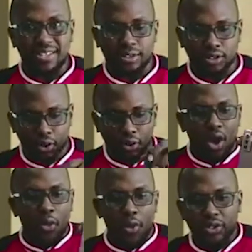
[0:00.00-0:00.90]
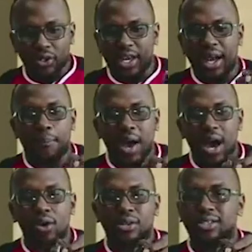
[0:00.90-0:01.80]
So we are talking
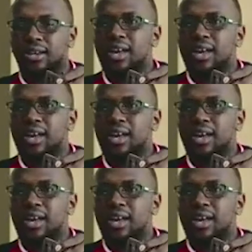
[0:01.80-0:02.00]
about